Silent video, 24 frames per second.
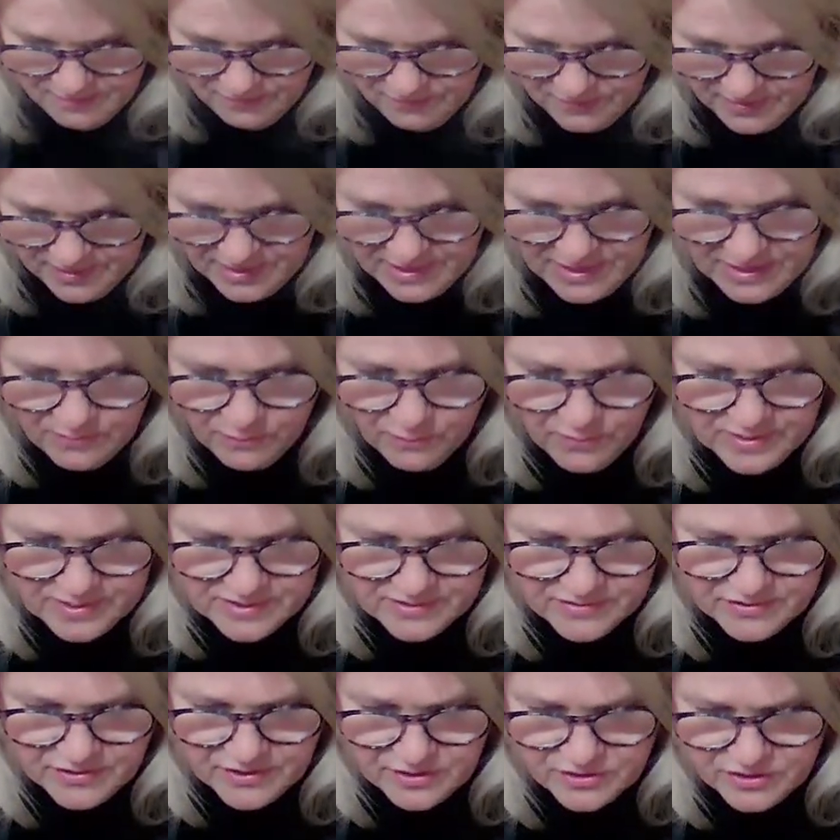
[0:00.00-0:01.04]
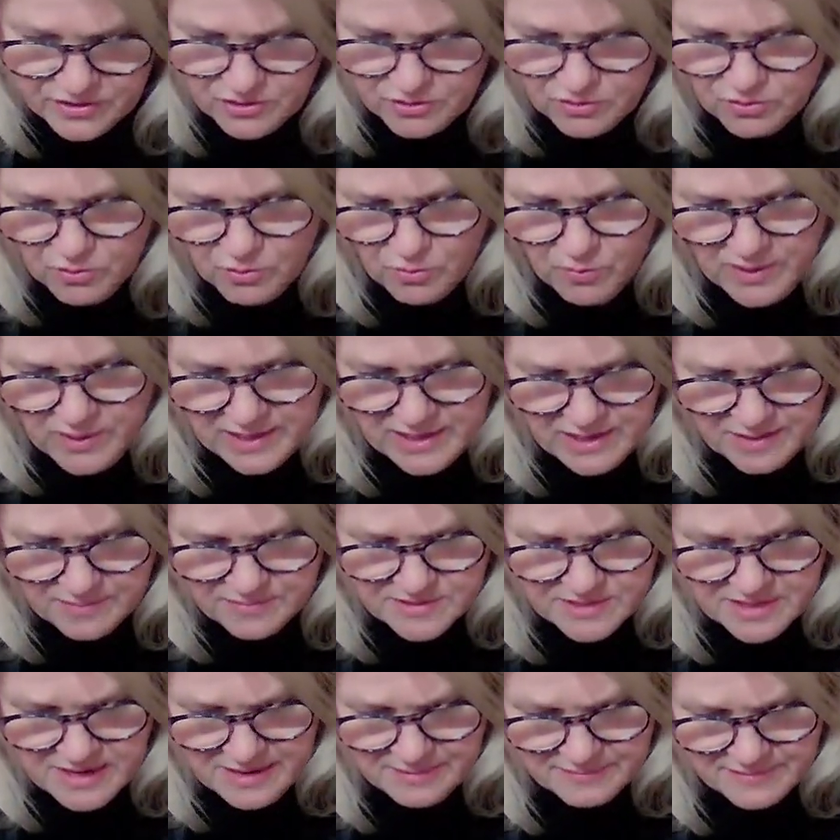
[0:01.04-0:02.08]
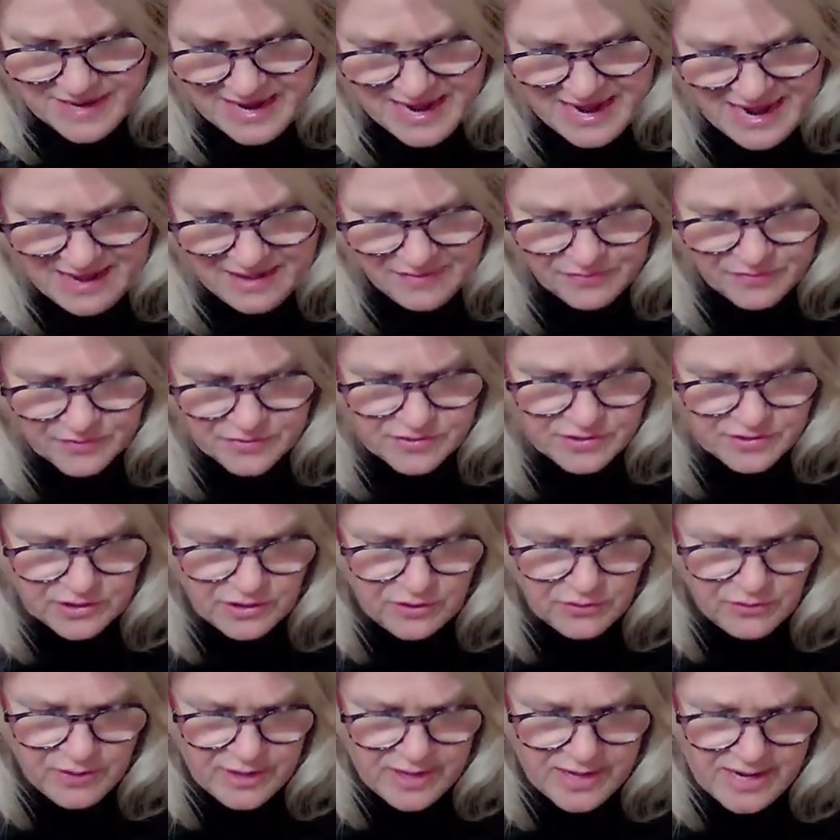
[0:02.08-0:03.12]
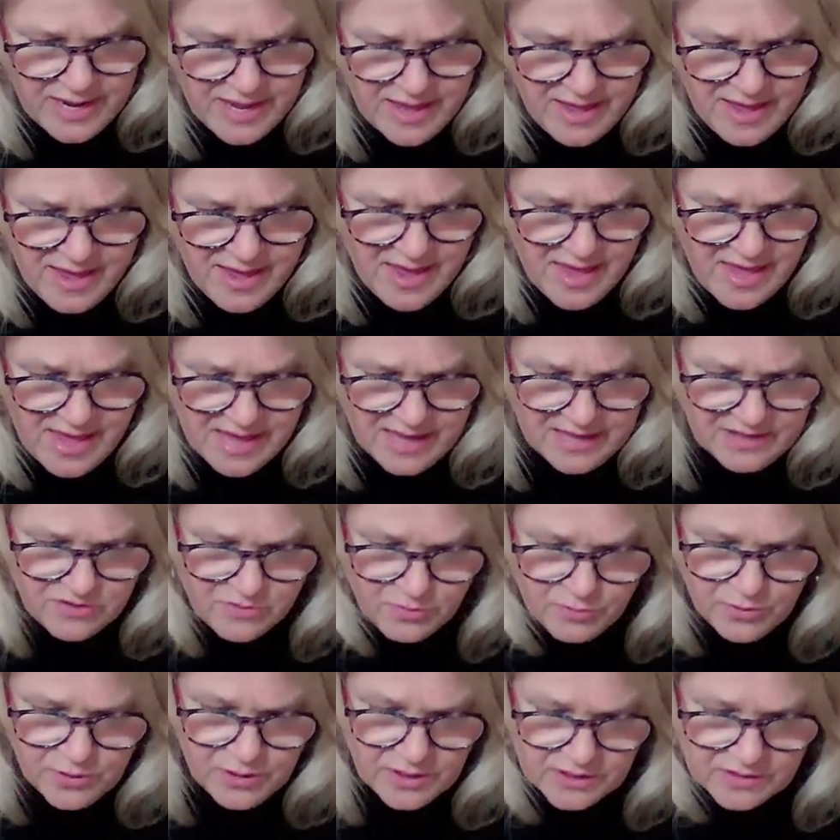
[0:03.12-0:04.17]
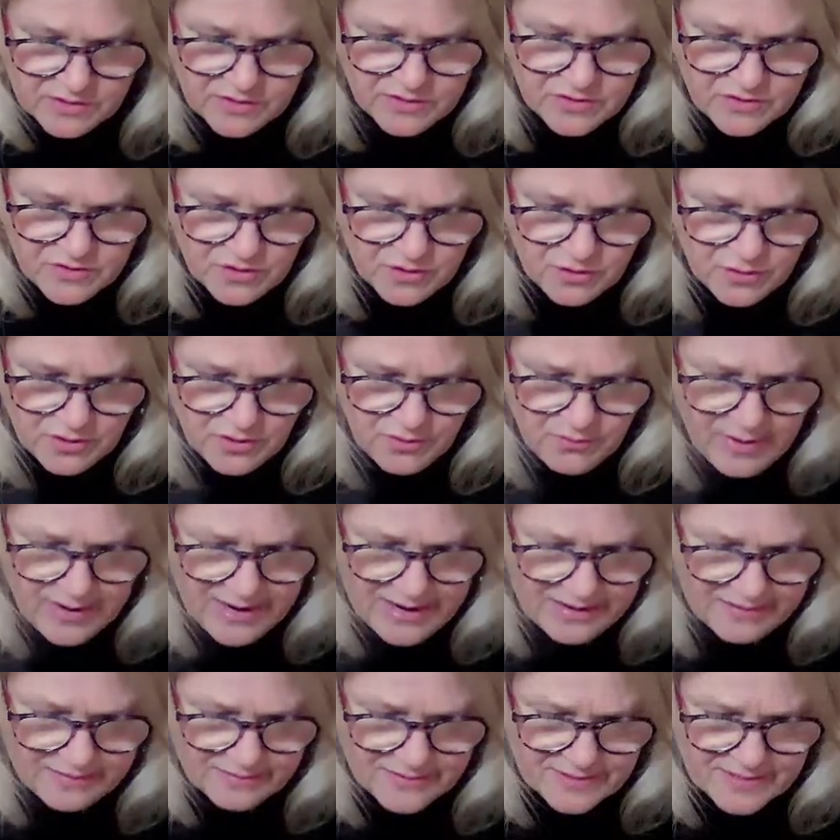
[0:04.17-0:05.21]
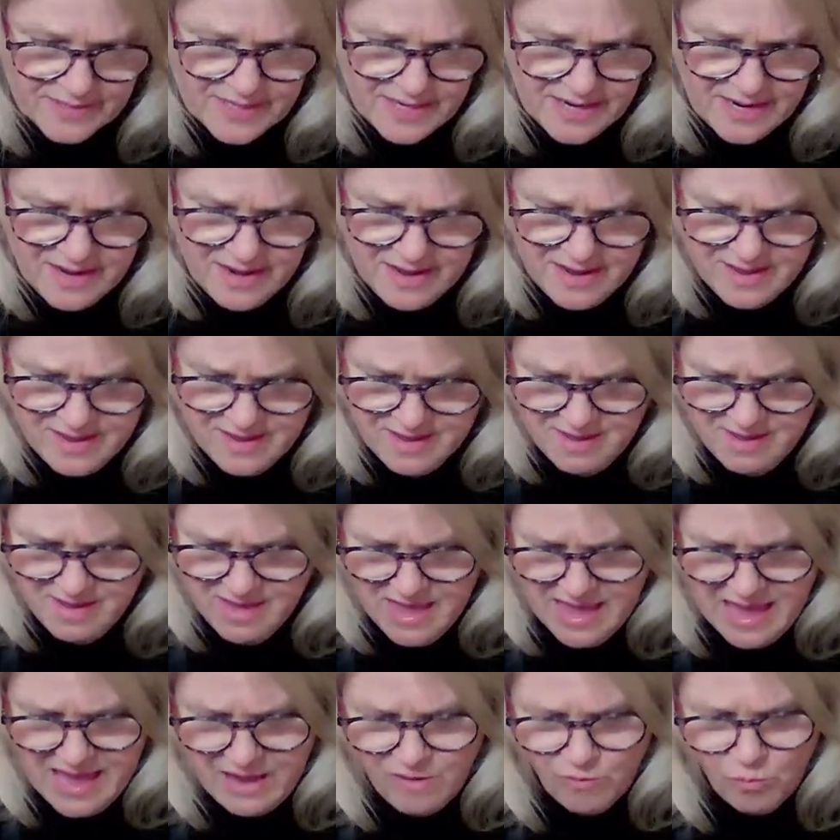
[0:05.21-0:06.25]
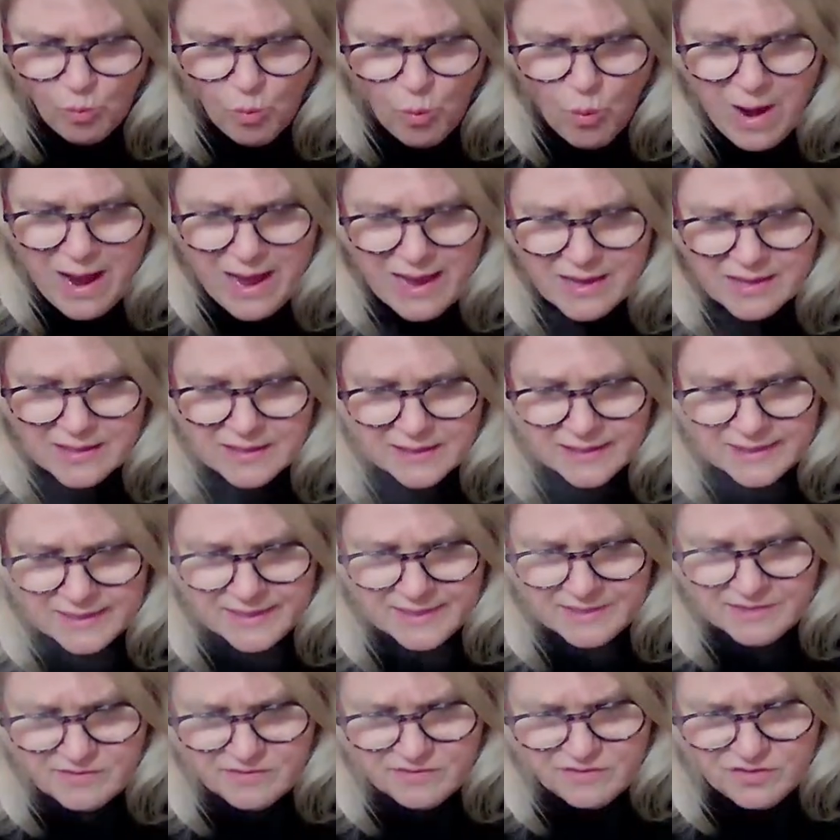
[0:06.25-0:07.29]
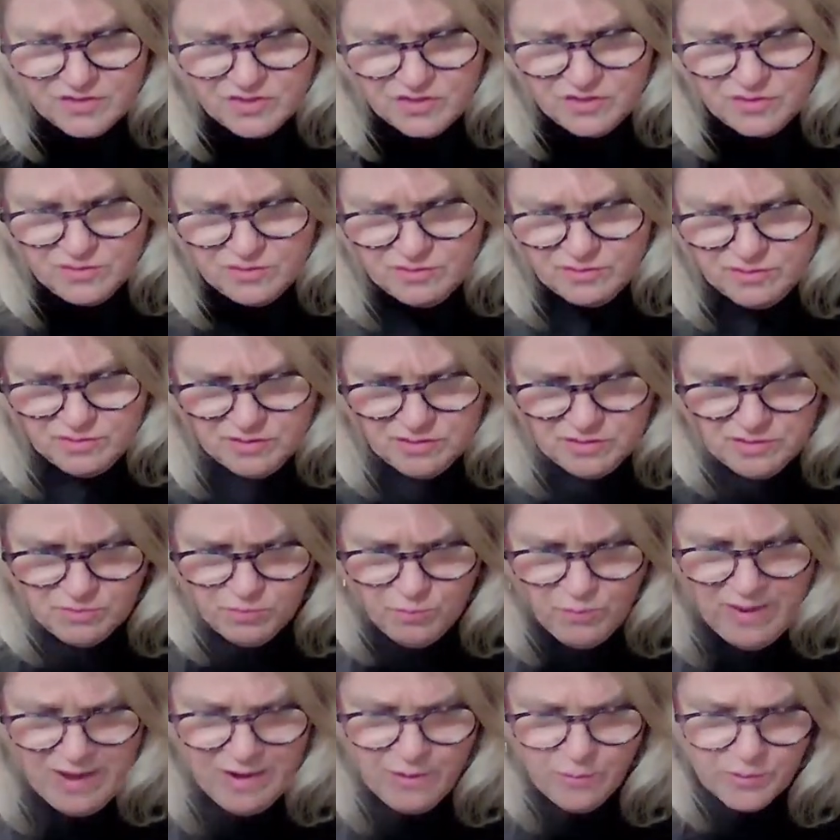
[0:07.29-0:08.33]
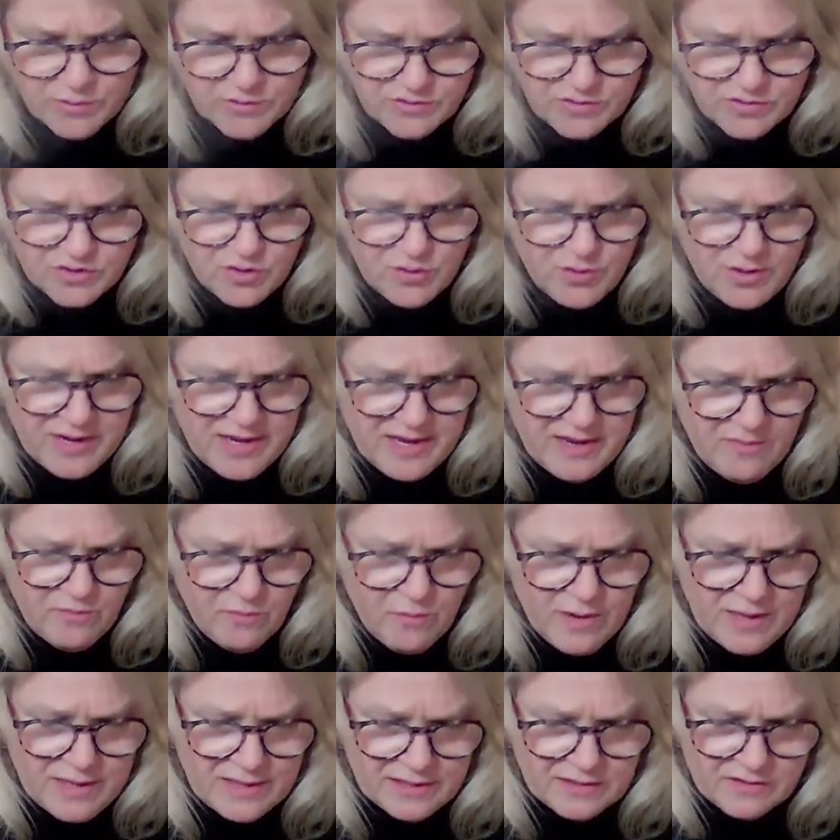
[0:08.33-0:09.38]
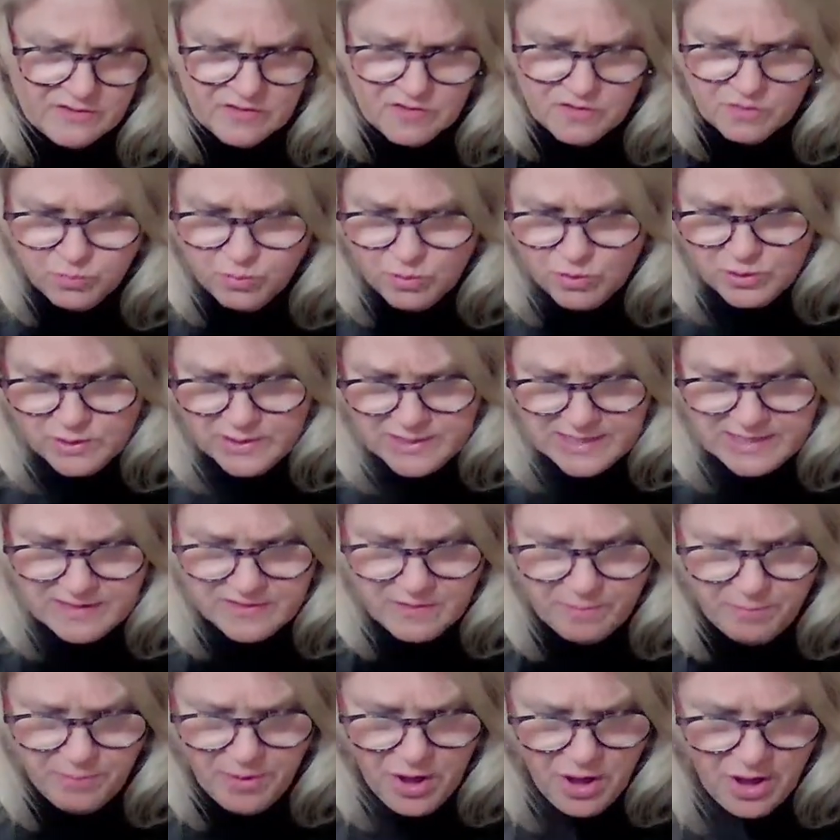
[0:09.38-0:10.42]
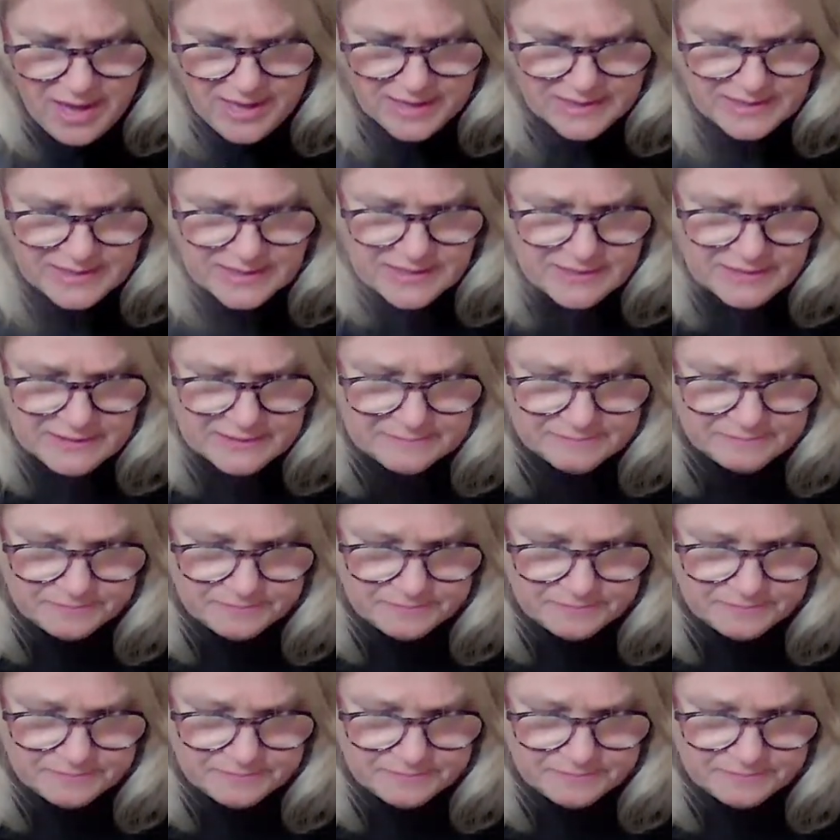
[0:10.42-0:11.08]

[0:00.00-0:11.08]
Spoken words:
what it's going to do when it comes time to add the slurry is we're going to stir it around. And while we're stirring it, while it's swirling in the pot,